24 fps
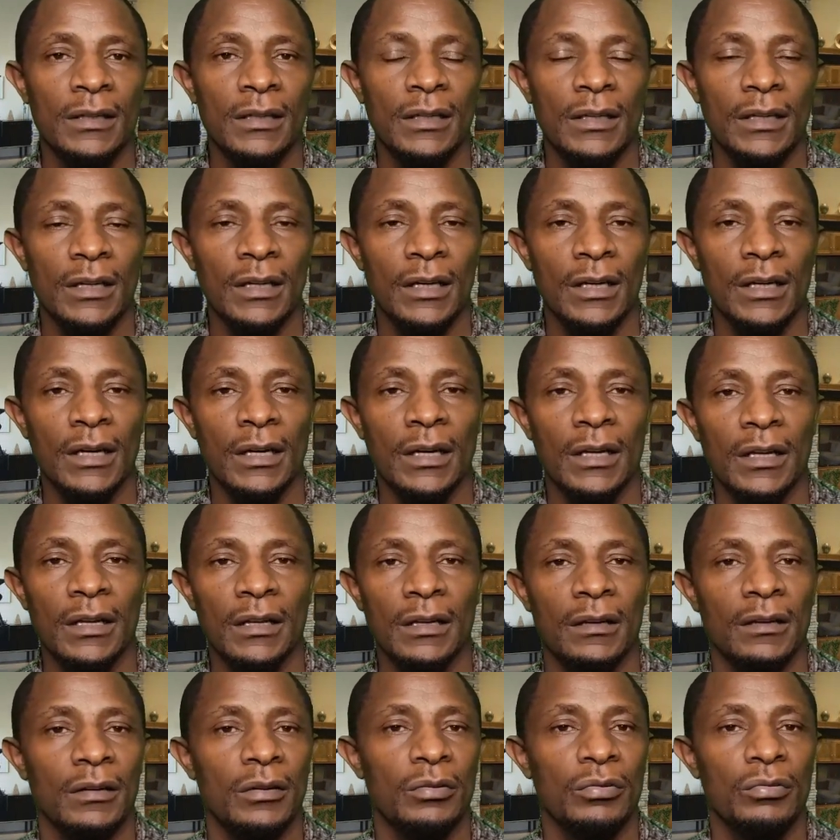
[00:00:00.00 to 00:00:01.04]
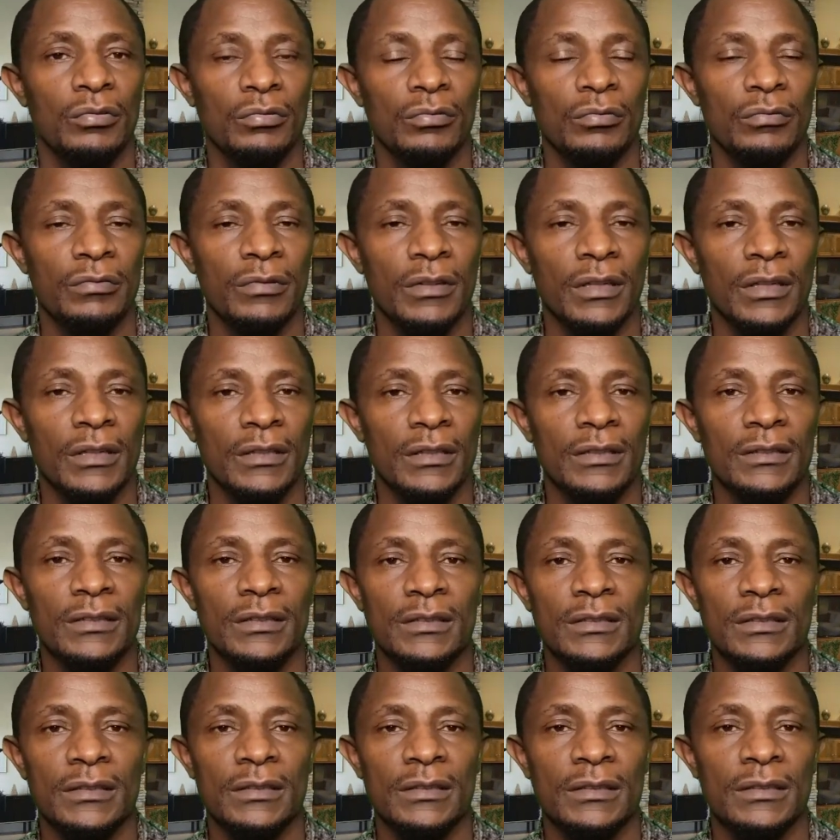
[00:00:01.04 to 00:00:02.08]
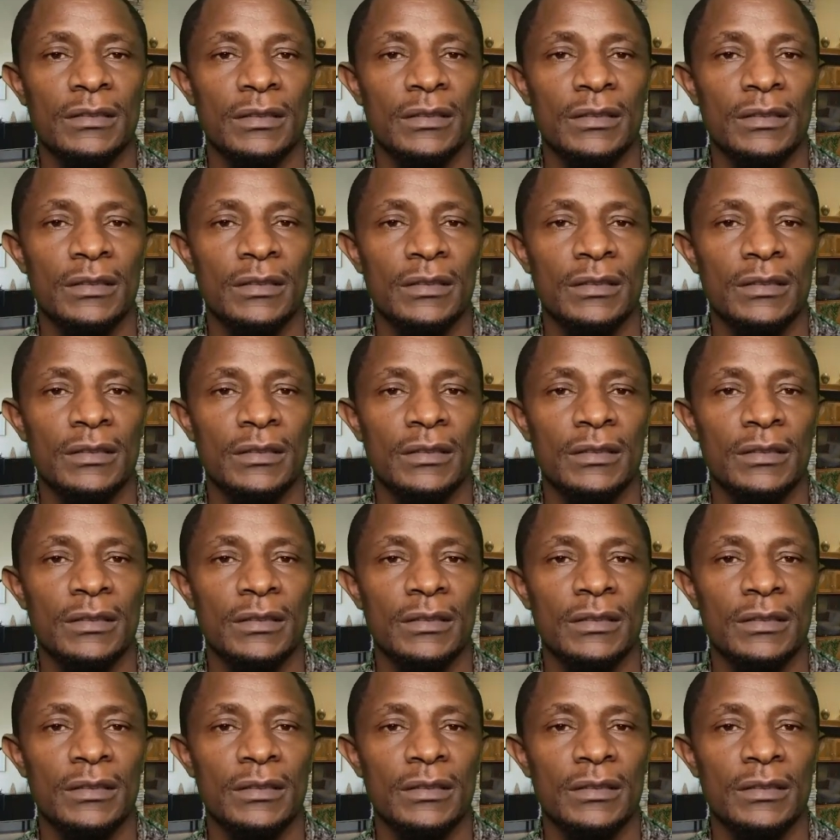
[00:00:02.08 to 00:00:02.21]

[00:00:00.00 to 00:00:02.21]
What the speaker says: hoovers,